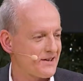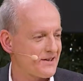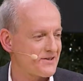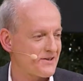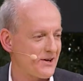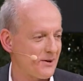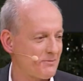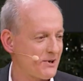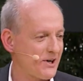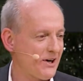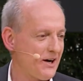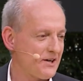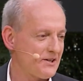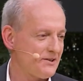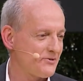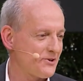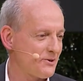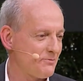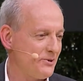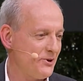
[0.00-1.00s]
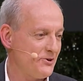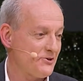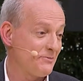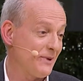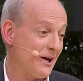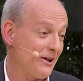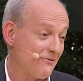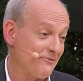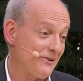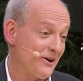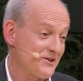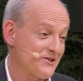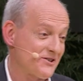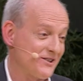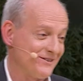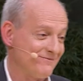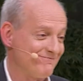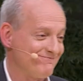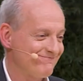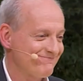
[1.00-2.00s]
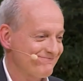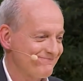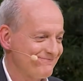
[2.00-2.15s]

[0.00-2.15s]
Some kind of computer malfunction.